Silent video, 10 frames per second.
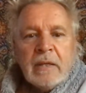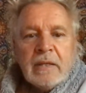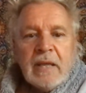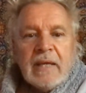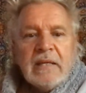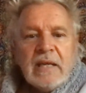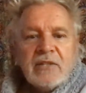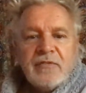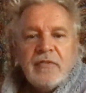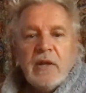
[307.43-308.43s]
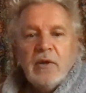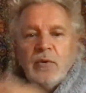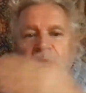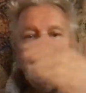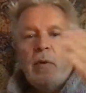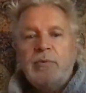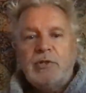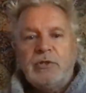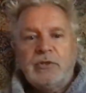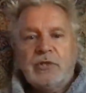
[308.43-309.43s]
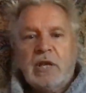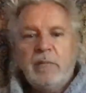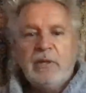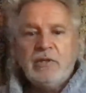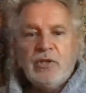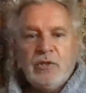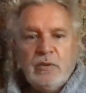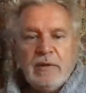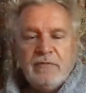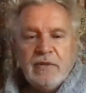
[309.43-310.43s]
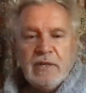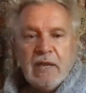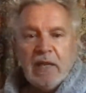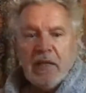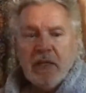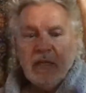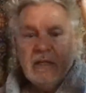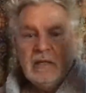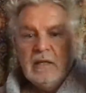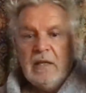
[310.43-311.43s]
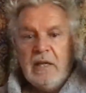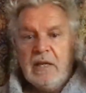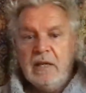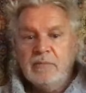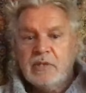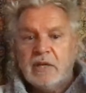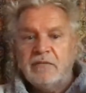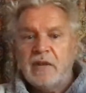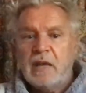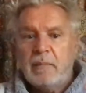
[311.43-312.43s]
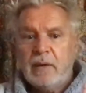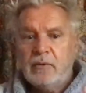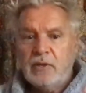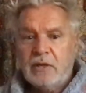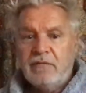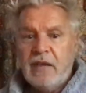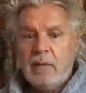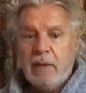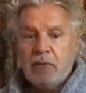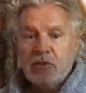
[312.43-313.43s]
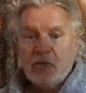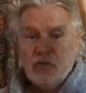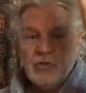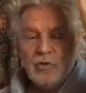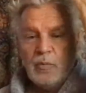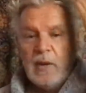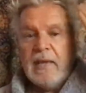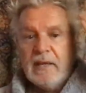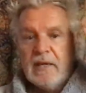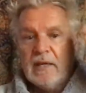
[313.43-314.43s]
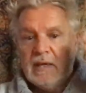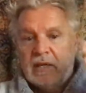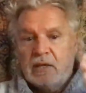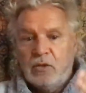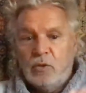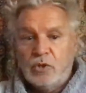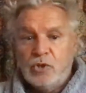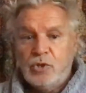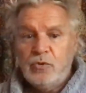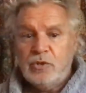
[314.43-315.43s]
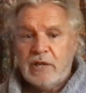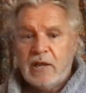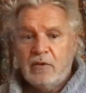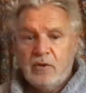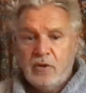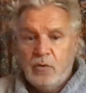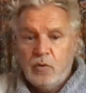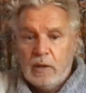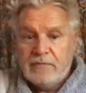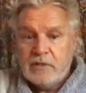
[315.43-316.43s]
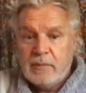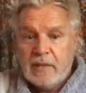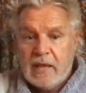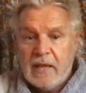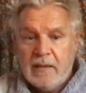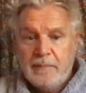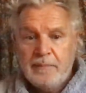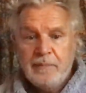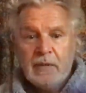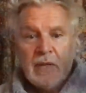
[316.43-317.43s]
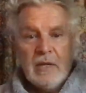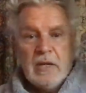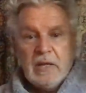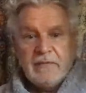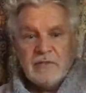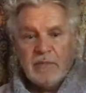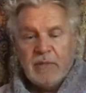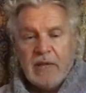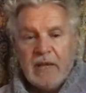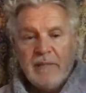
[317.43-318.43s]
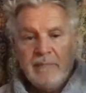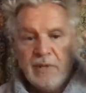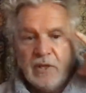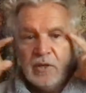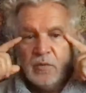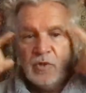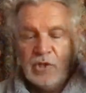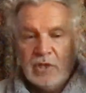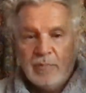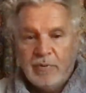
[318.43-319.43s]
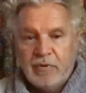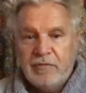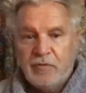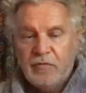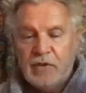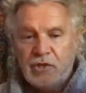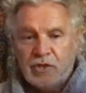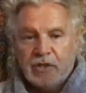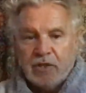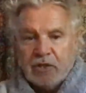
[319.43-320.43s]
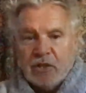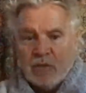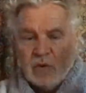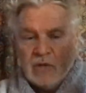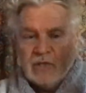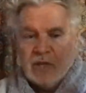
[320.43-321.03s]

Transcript: The endless flow of options coming to you every day. Here comes the conveyor belt. The conveyor belt's on. You're awake. You can choose now. Oh, I'll have some of that. Have some of that, but you got to watch it in your peripheral vision, because otherwise